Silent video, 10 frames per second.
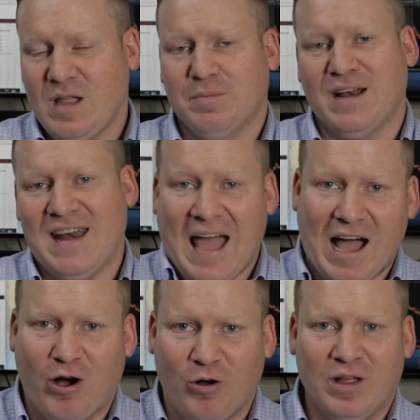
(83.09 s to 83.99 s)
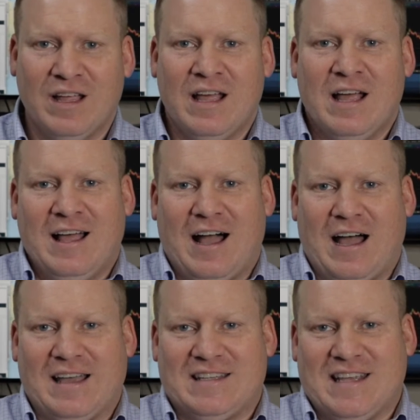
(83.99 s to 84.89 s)
But now,
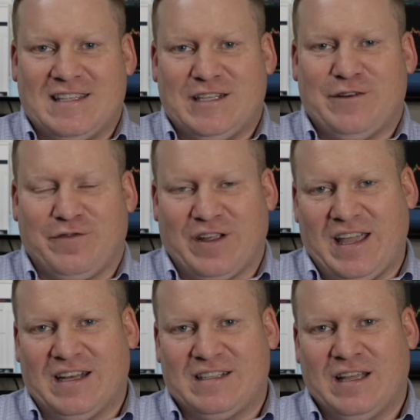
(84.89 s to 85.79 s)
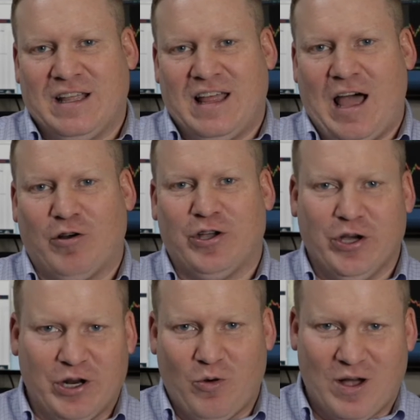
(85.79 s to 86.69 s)
it's easy to forget how
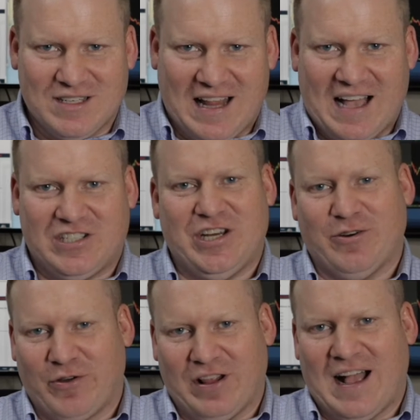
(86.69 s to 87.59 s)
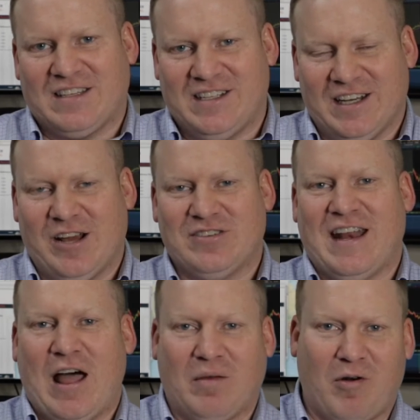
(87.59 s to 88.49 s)
good it was last year or the last 10 years, and
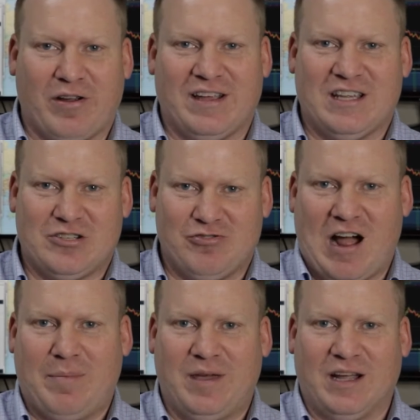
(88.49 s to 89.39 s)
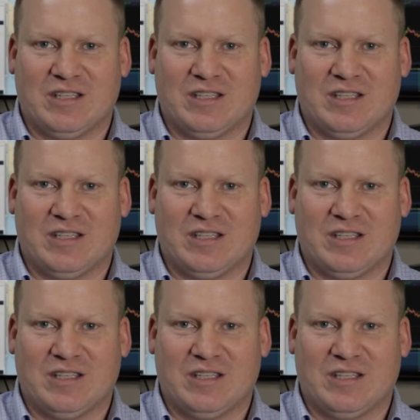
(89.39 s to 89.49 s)
now the market is dropping.